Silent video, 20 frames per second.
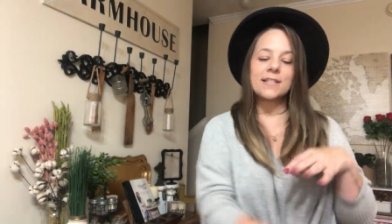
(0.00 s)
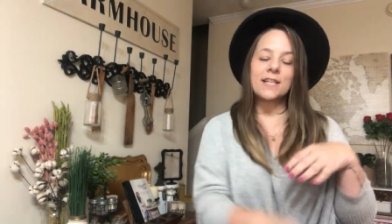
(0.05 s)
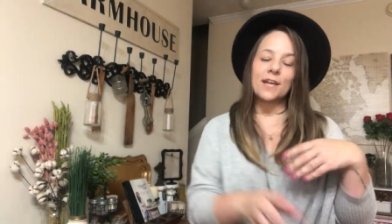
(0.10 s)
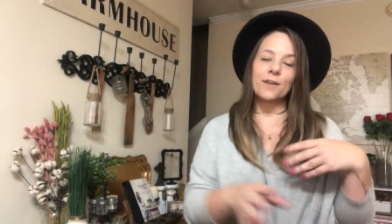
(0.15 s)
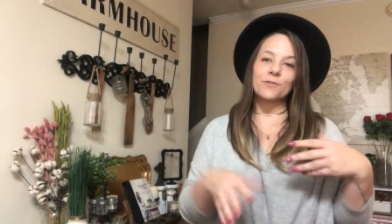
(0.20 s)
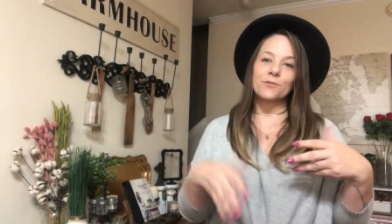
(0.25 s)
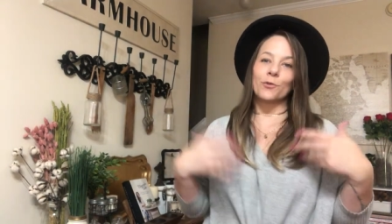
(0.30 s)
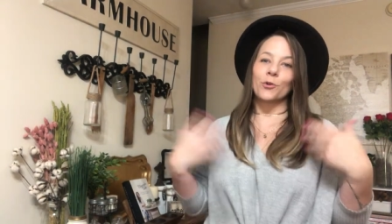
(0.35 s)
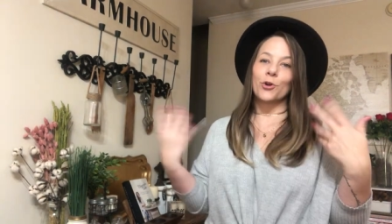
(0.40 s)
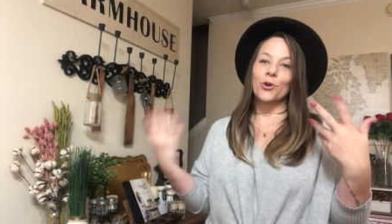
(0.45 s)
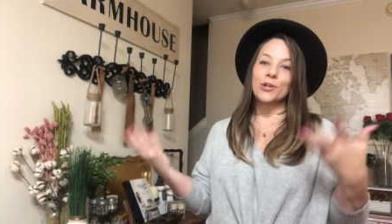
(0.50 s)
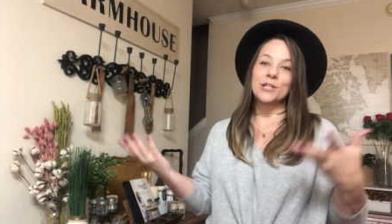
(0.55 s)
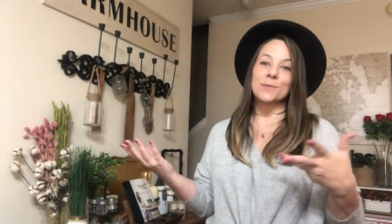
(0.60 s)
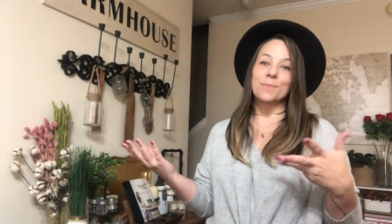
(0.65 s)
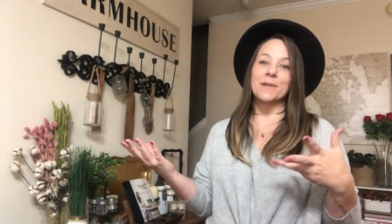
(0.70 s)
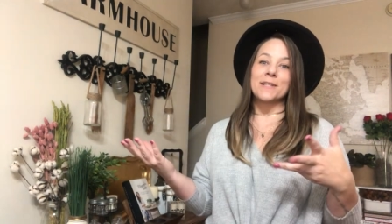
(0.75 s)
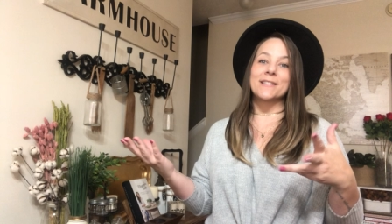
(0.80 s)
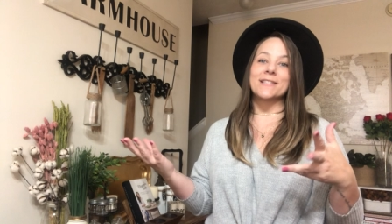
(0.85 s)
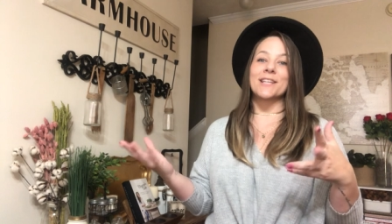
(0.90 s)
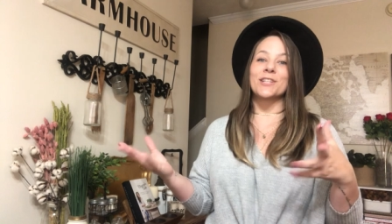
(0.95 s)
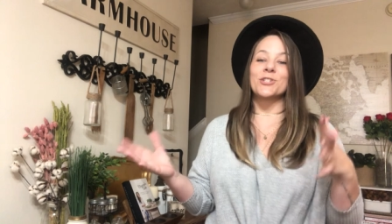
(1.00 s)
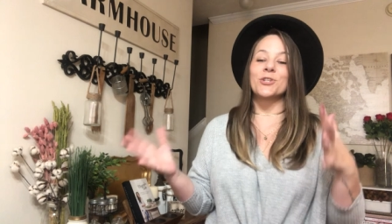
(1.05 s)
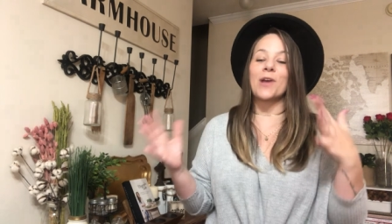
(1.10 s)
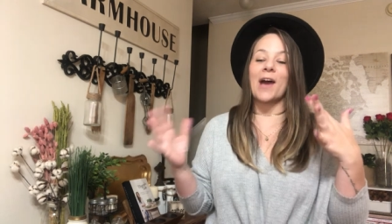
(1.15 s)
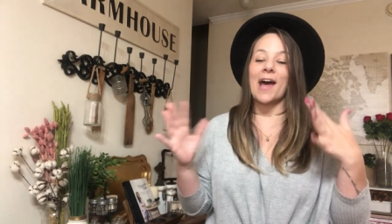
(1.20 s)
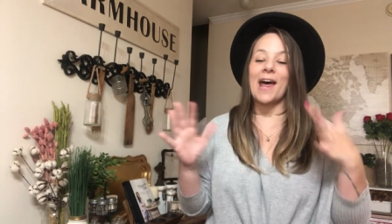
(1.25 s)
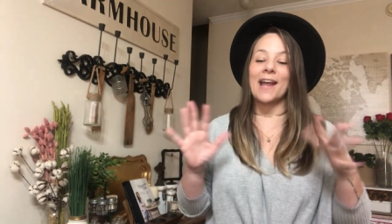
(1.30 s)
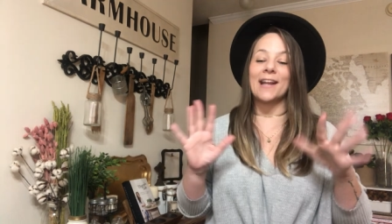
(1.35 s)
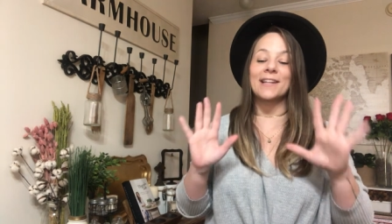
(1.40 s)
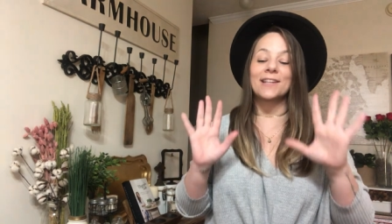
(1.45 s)
gifts for Christmas because you
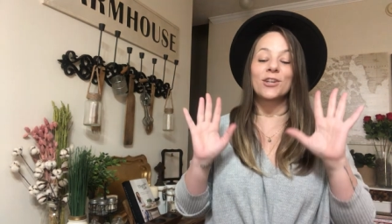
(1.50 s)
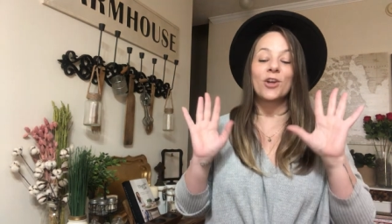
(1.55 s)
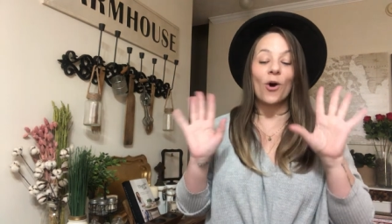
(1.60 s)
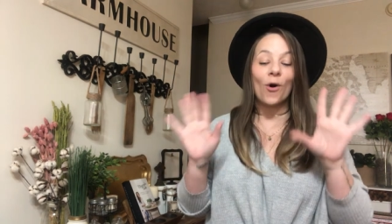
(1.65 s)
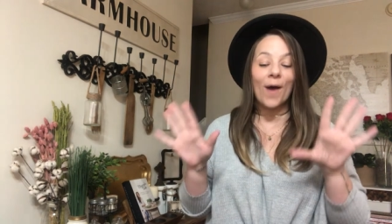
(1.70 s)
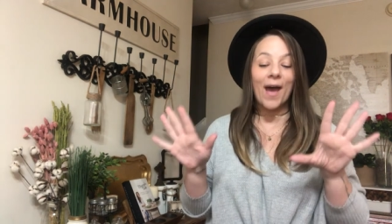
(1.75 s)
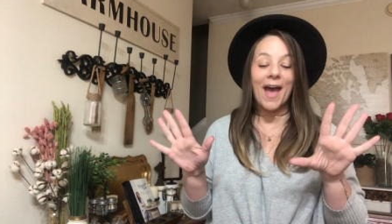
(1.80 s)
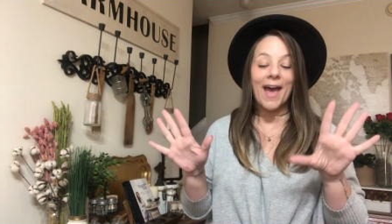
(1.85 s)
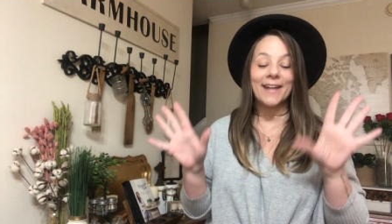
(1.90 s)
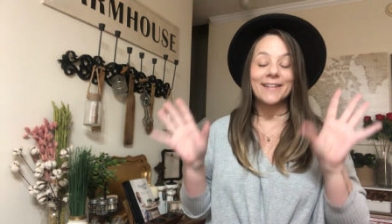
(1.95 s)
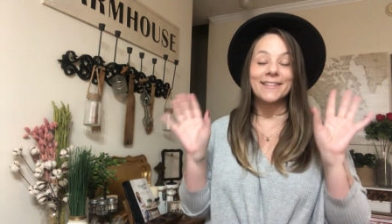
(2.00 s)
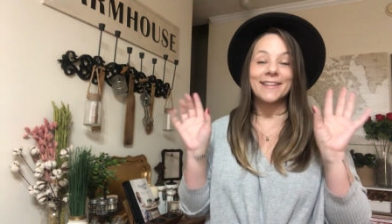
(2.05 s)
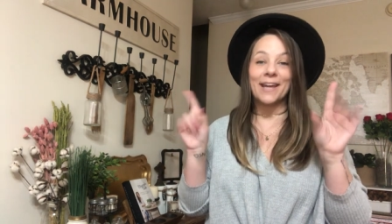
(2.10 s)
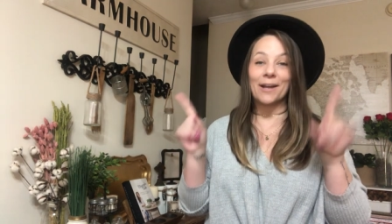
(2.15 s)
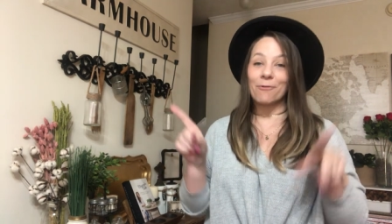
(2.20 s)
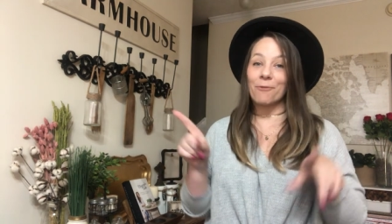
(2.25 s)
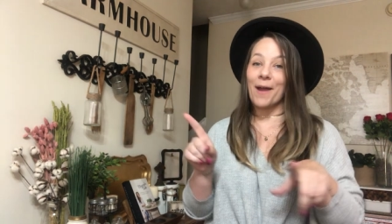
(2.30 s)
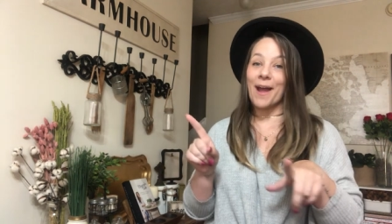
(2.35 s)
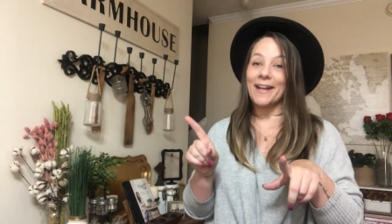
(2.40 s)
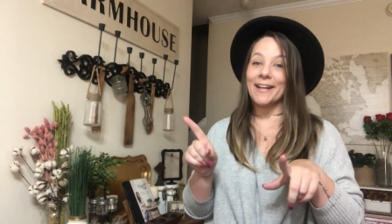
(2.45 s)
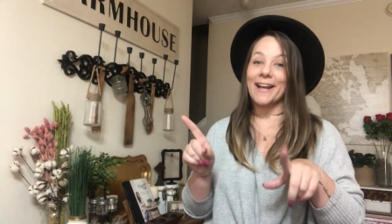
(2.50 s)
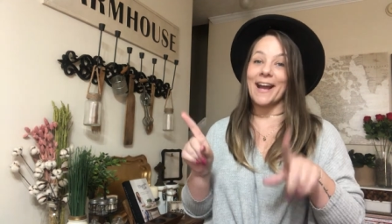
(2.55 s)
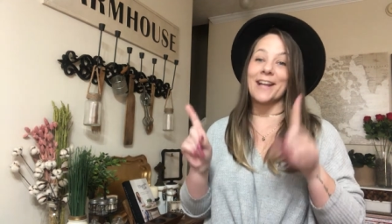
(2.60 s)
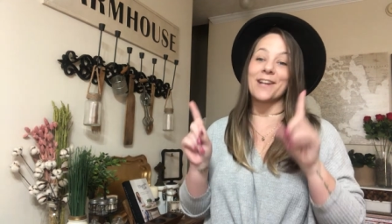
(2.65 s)
gotta go ahead and get ready.